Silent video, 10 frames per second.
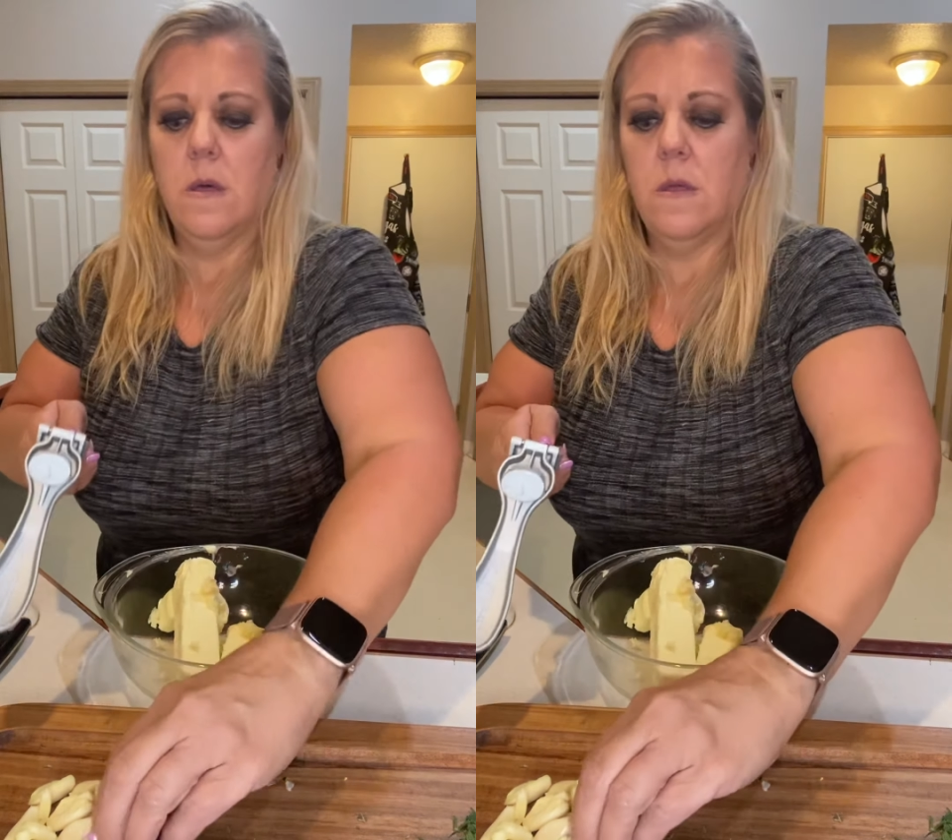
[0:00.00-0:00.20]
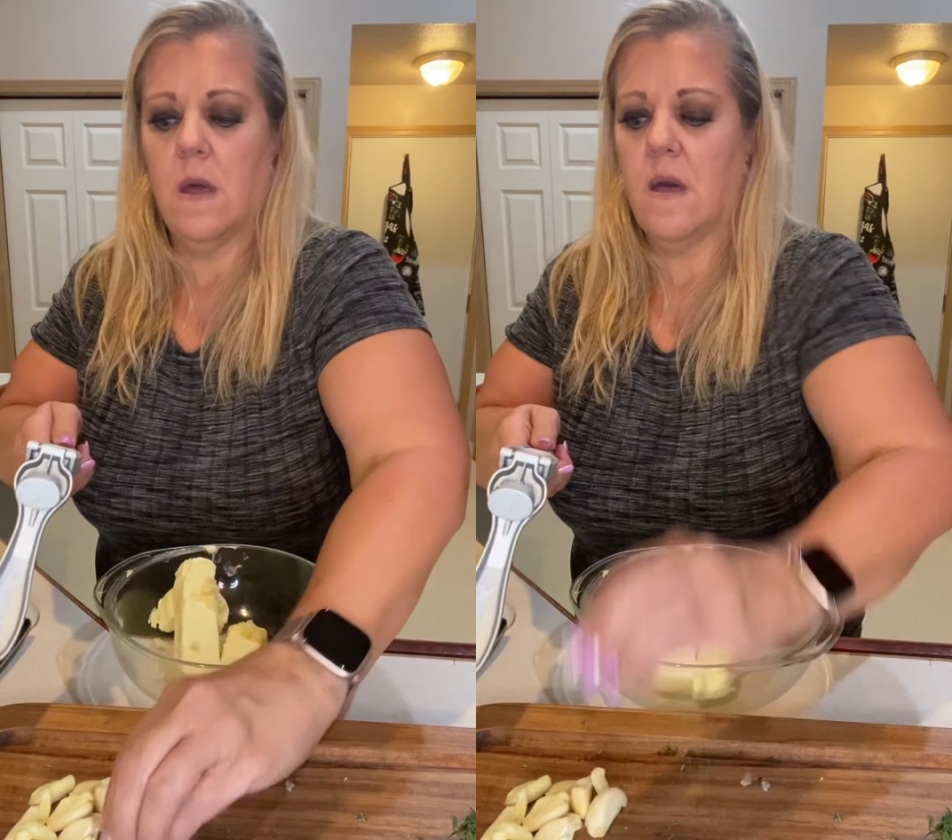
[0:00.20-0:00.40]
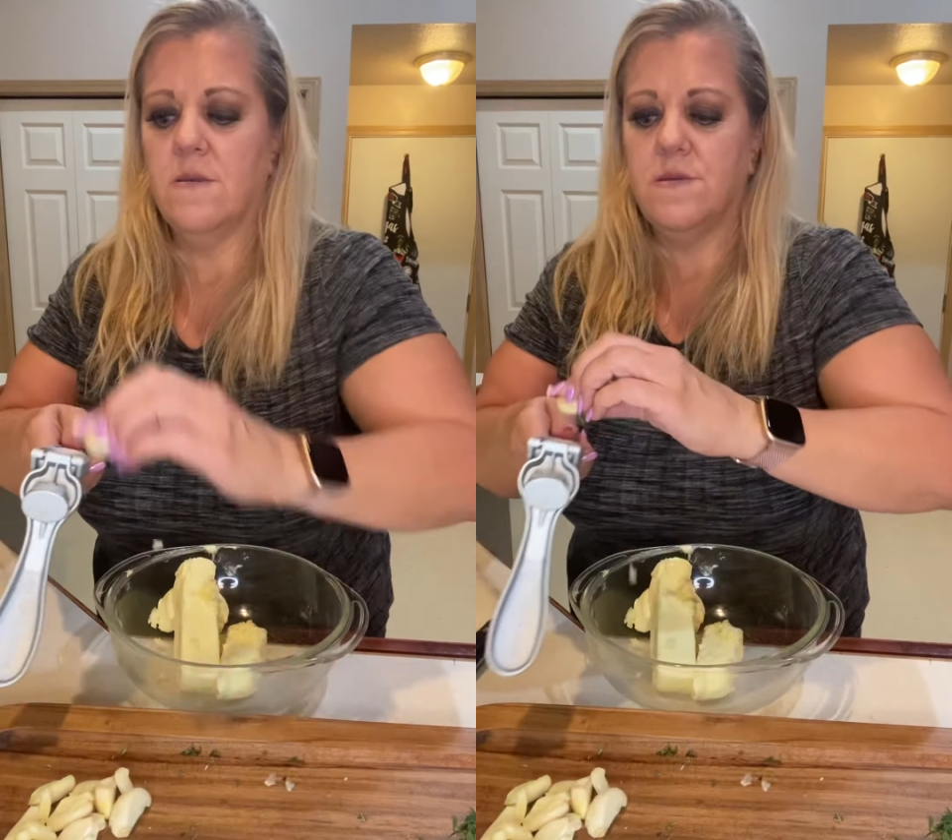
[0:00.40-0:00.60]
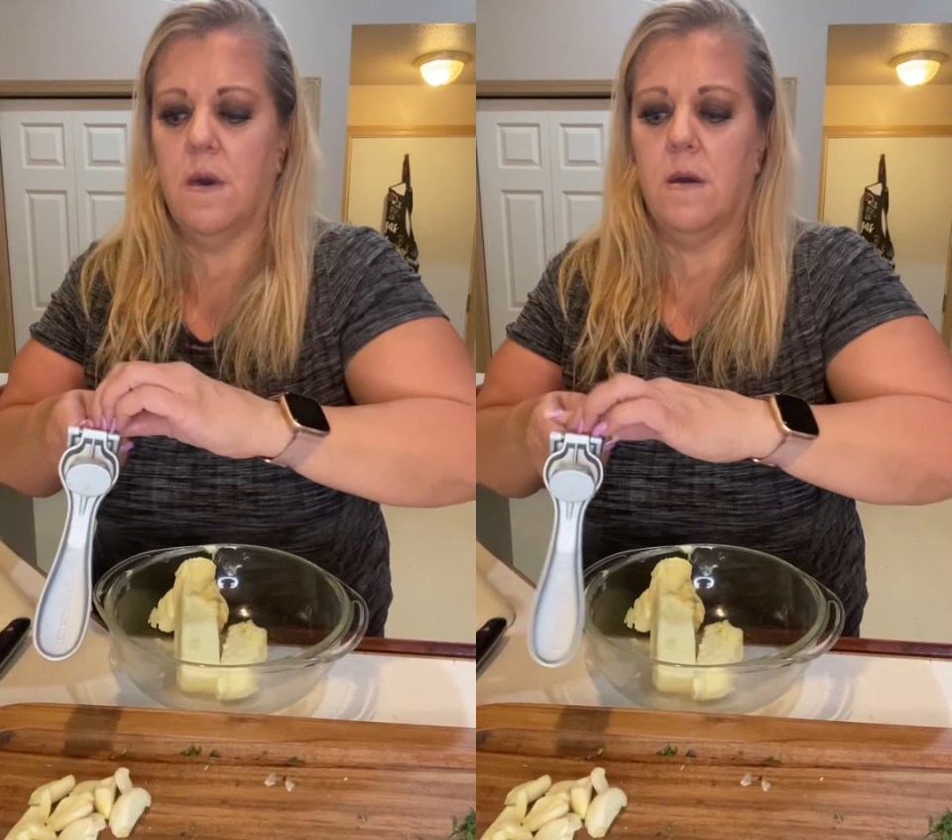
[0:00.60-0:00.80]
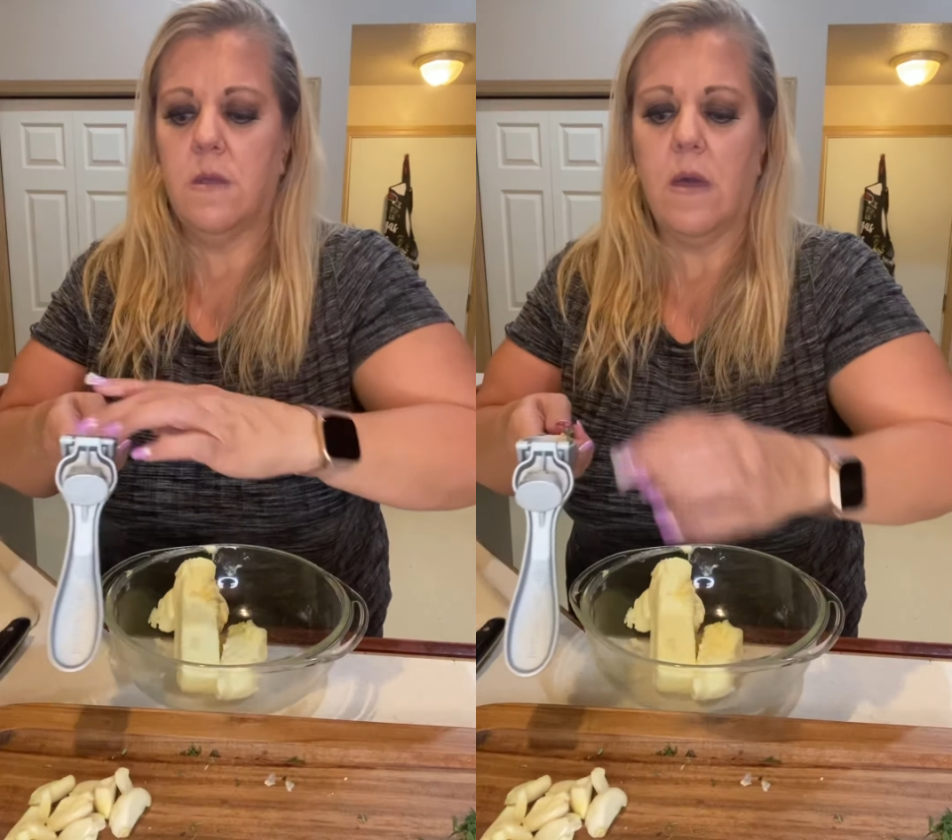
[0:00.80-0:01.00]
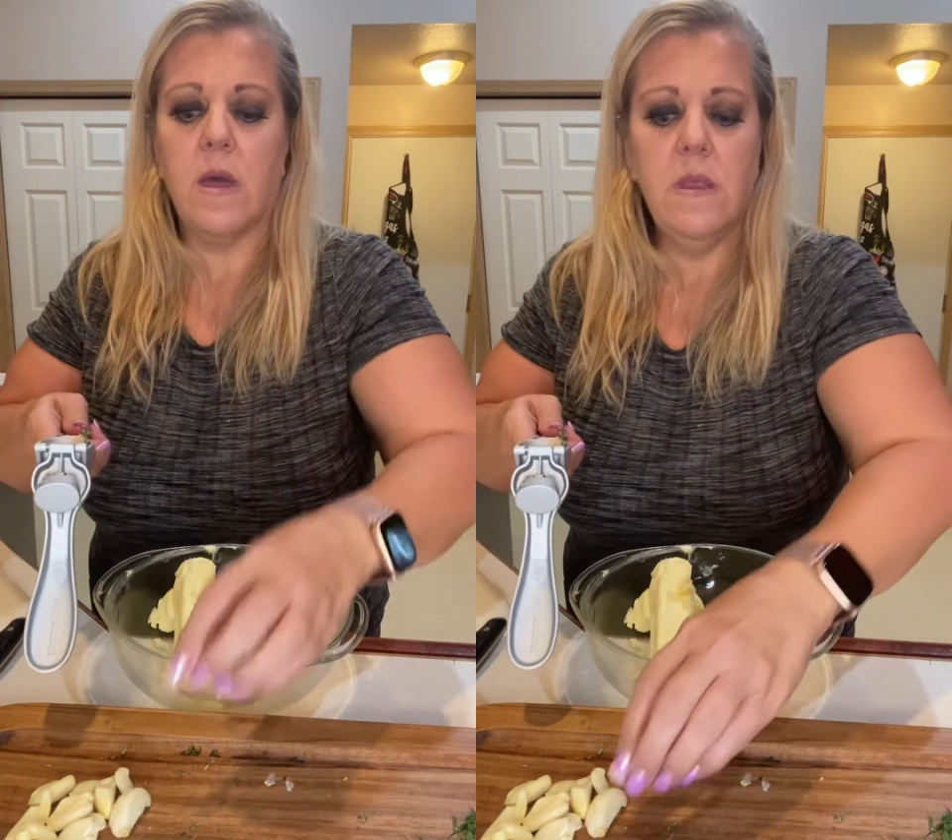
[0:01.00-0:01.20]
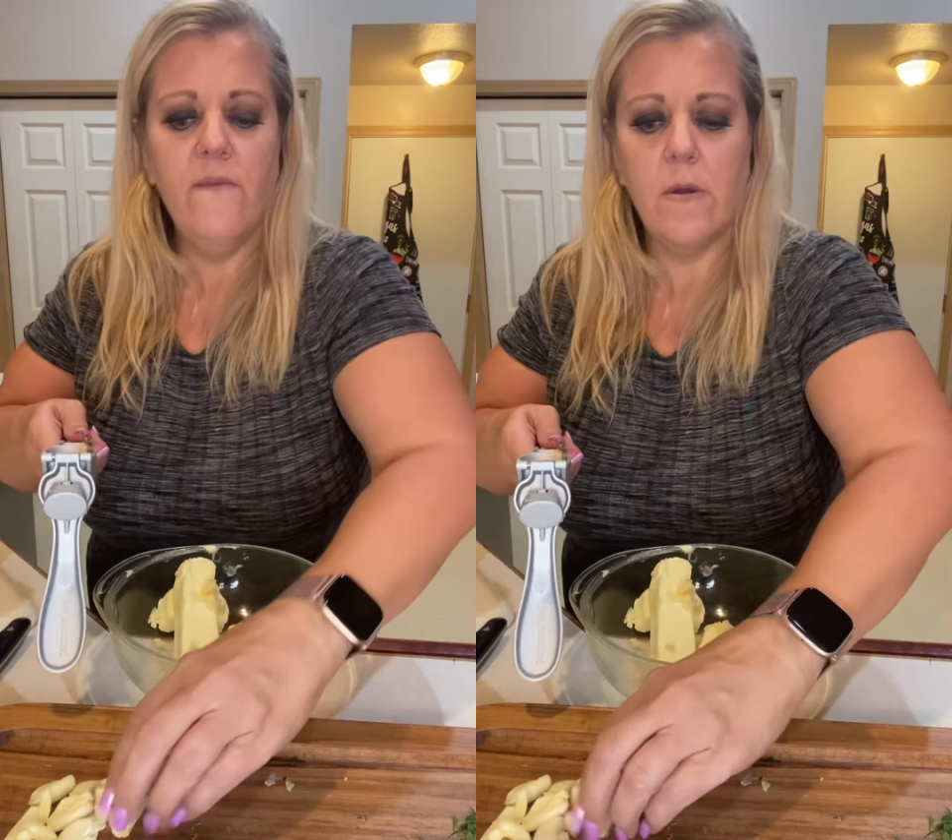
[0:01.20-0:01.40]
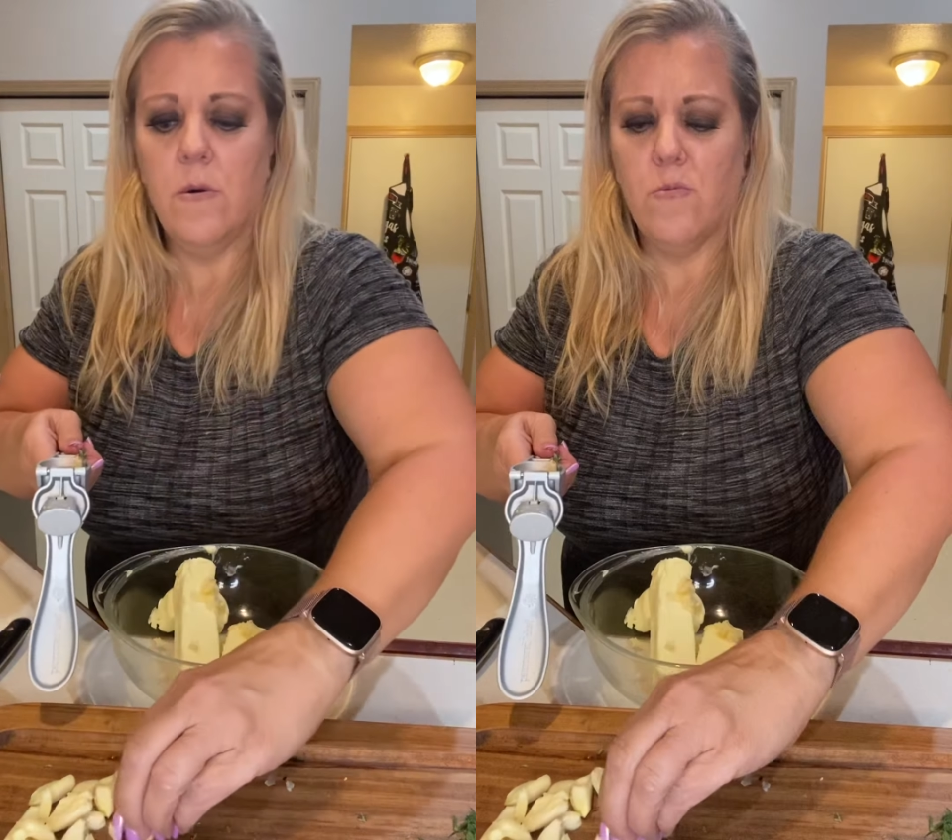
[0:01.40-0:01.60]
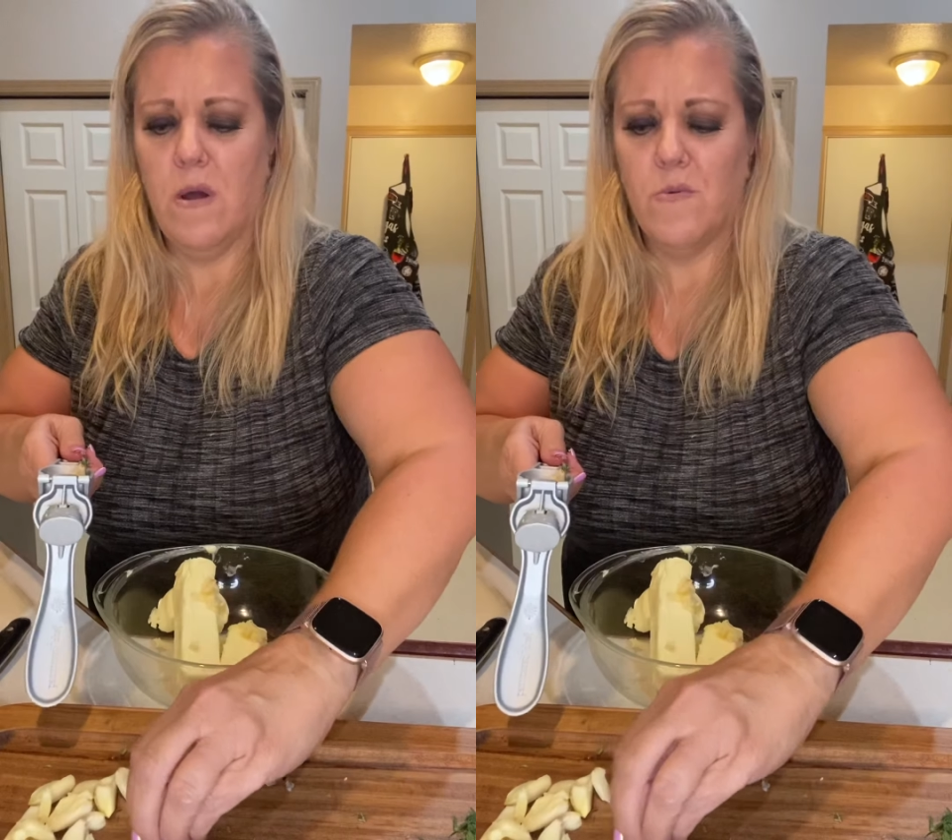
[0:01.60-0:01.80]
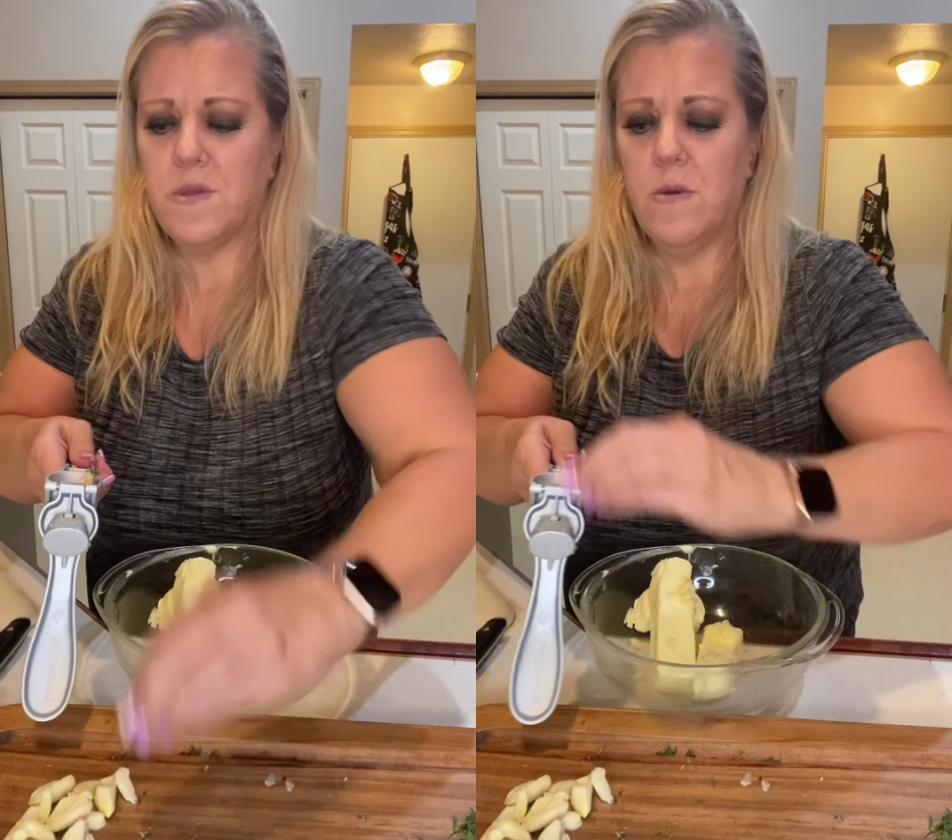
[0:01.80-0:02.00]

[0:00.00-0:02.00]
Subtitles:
Like I said, you can never go wrong with